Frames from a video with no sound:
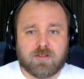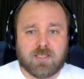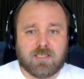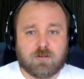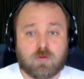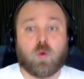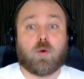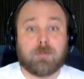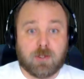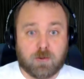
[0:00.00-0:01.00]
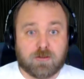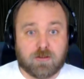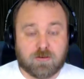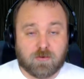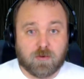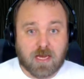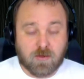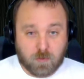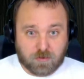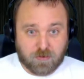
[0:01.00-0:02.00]
the Scorpio edition, right,
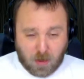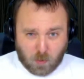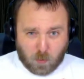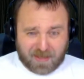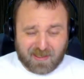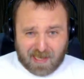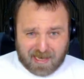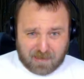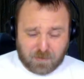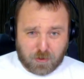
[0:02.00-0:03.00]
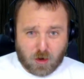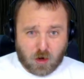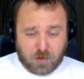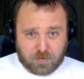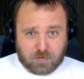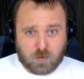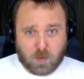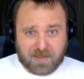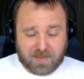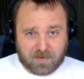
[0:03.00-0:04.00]
which went live on August
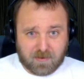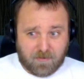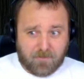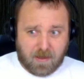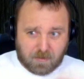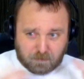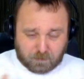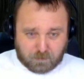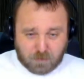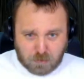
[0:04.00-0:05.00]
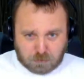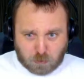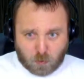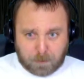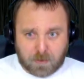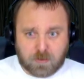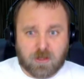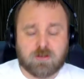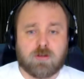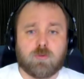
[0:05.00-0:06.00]
20th. Scorpio
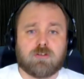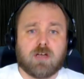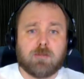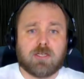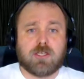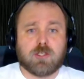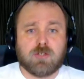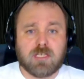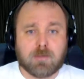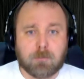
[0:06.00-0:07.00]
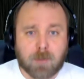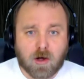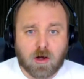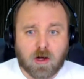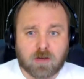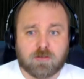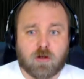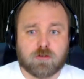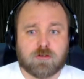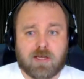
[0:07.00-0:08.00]
edition was coming in a unique box. It
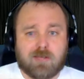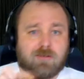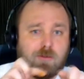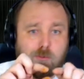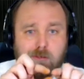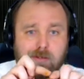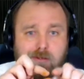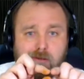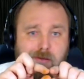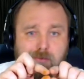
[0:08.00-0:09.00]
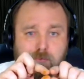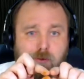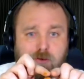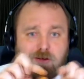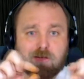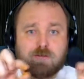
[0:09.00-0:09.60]
also had, you know, Project